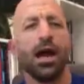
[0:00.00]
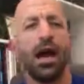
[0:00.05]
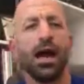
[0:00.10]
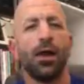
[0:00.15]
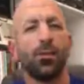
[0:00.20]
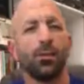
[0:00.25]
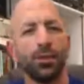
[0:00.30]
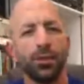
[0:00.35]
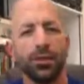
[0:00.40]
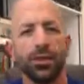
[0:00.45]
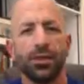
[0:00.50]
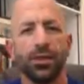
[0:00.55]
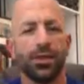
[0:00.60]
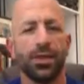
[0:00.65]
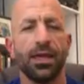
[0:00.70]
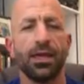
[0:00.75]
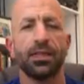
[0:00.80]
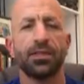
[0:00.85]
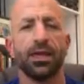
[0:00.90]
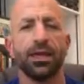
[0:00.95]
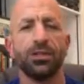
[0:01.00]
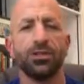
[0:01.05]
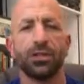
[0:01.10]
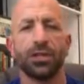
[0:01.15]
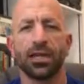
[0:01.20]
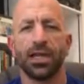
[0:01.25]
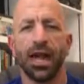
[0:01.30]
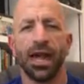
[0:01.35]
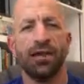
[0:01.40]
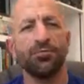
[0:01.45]
I really think that
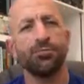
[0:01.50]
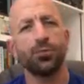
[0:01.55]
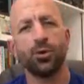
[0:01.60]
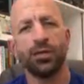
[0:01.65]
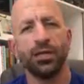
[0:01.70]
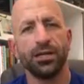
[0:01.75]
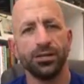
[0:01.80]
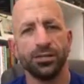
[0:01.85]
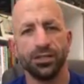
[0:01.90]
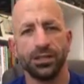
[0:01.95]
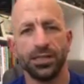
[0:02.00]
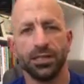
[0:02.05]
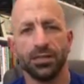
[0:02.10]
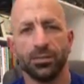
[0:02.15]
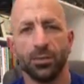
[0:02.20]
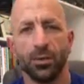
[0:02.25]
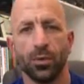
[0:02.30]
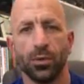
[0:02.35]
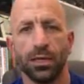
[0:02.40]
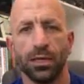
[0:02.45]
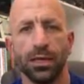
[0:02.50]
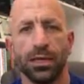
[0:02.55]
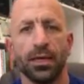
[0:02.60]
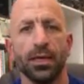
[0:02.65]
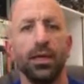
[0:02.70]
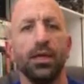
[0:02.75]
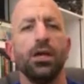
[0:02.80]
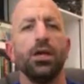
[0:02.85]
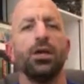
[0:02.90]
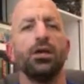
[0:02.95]
you're gonna have more energy in the morning.